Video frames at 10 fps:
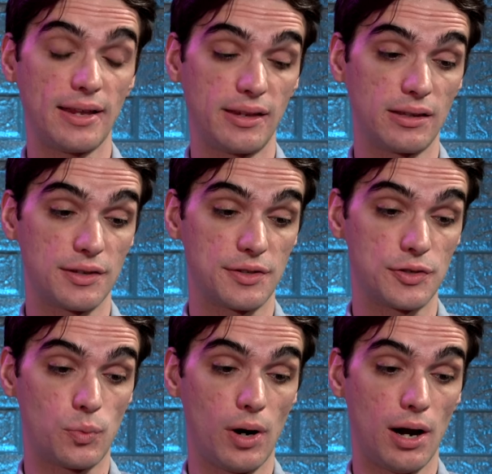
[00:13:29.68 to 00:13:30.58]
think this
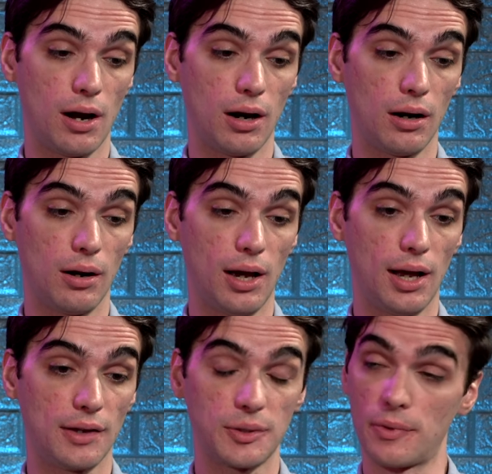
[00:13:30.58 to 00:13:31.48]
is where
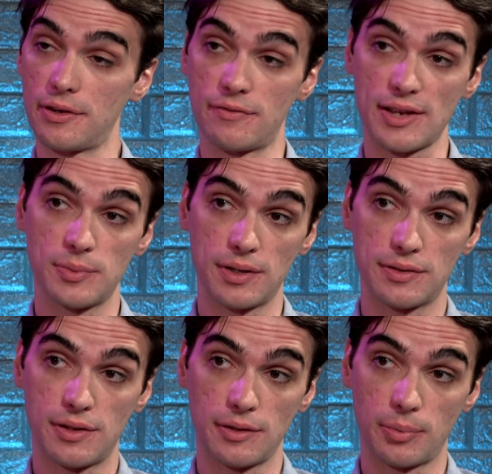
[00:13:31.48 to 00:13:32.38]
some of the investments
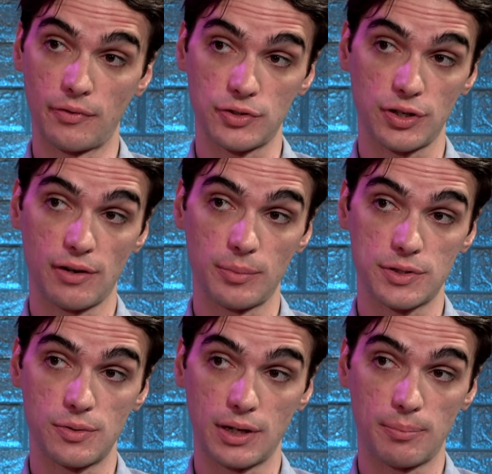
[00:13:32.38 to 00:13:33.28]
that the provincial government's
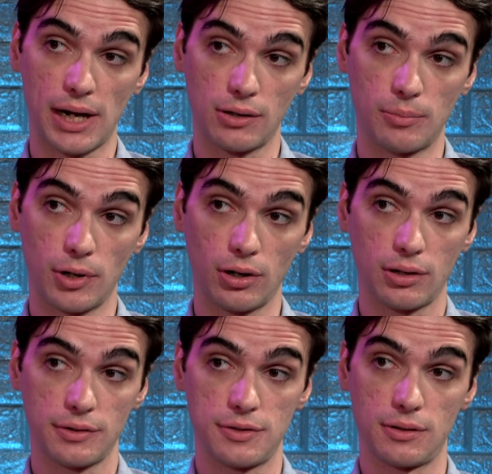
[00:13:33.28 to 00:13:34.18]
doing in Pinecone Burke
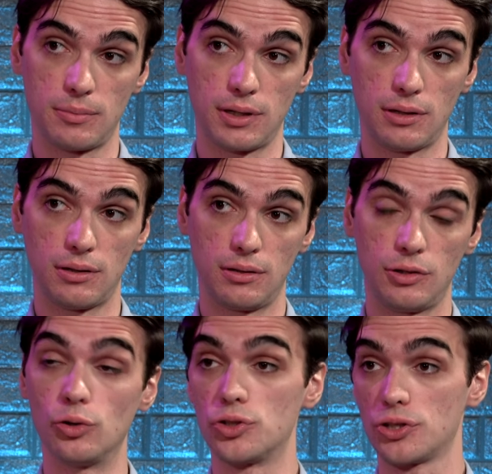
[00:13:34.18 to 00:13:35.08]
is going to be
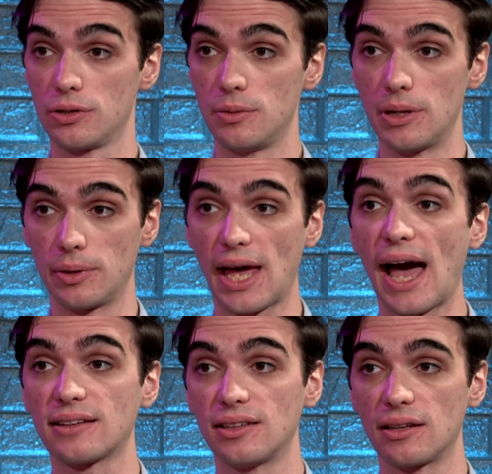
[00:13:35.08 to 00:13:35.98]
huge, to be able to
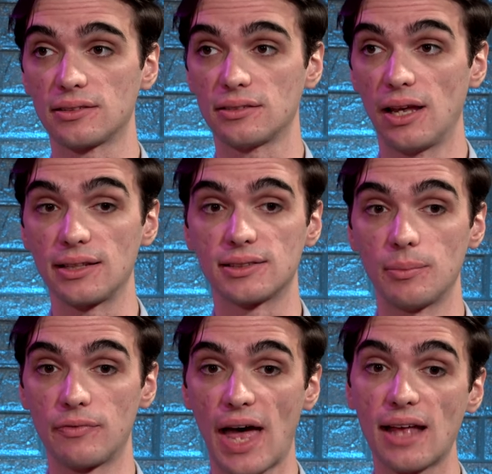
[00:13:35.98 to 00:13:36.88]
access like some
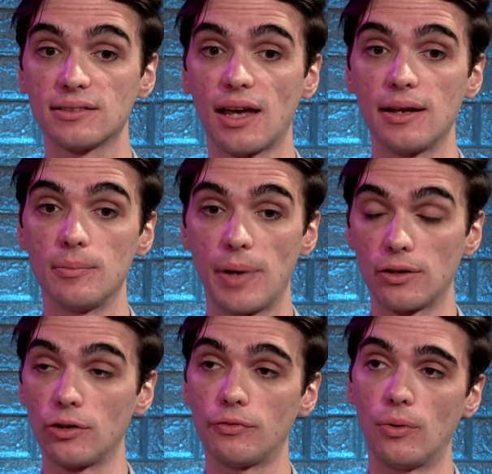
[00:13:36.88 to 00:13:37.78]
of that site
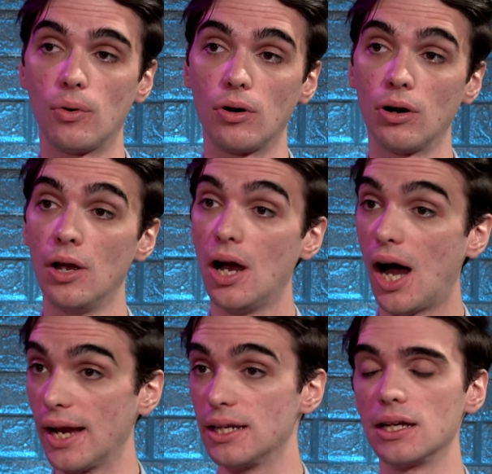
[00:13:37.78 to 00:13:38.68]
better for
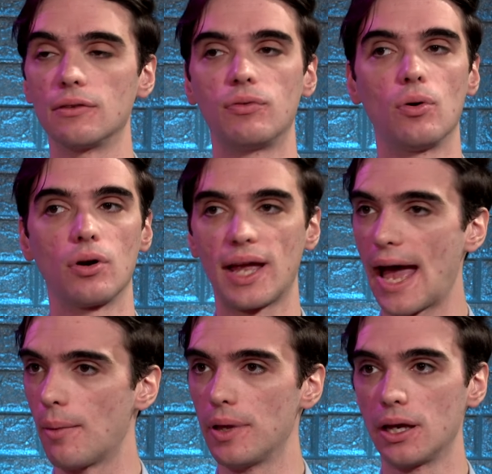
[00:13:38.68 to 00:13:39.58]
hiking, for
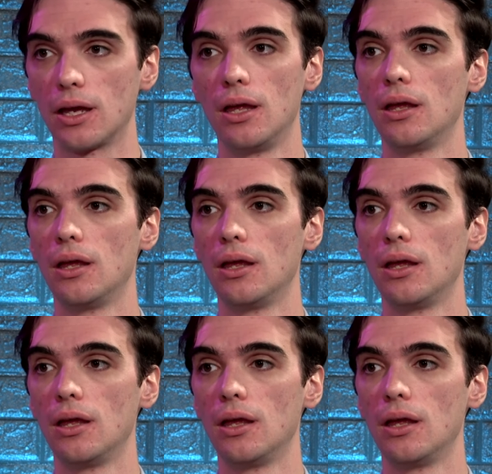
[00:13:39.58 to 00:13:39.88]
camping.